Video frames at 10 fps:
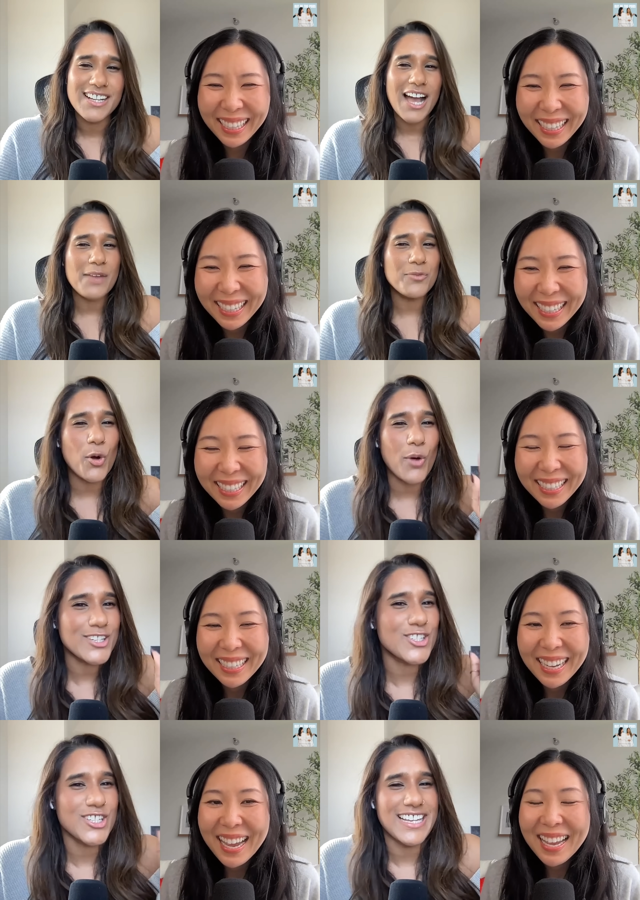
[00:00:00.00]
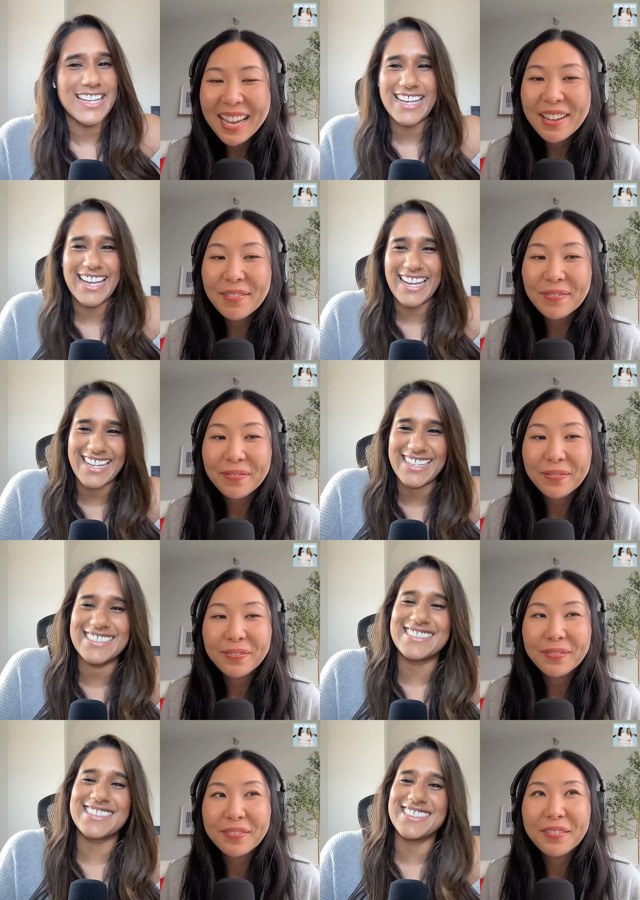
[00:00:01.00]
Speaker 1: I'm questioning
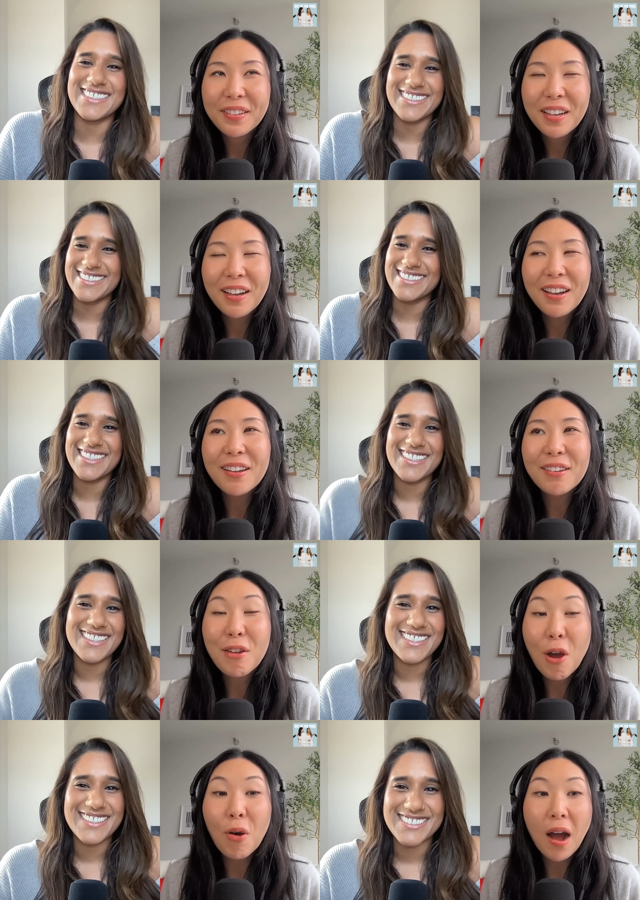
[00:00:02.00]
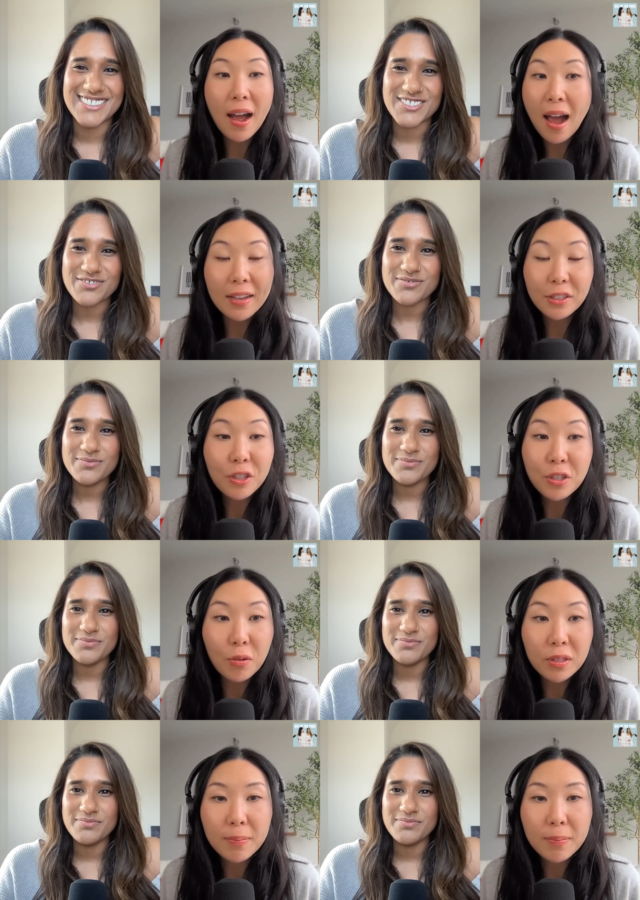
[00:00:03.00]
it.
Speaker 2: No, I, I just don't